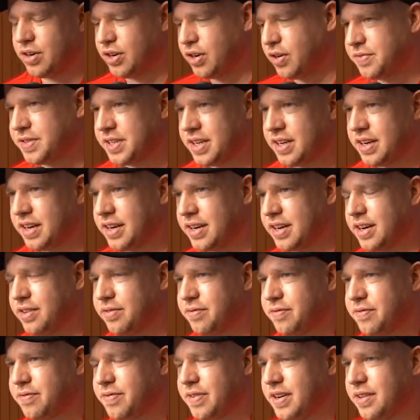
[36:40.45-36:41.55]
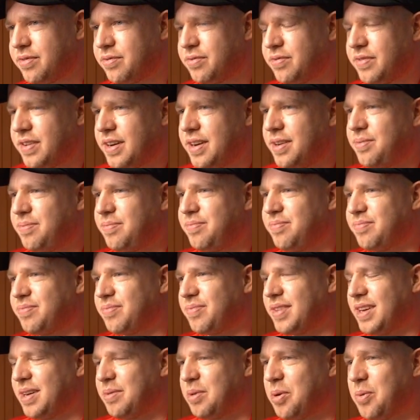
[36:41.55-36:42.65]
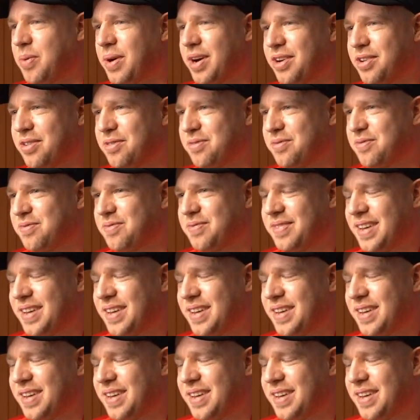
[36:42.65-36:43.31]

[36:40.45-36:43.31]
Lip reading: obviously, like I'm aware of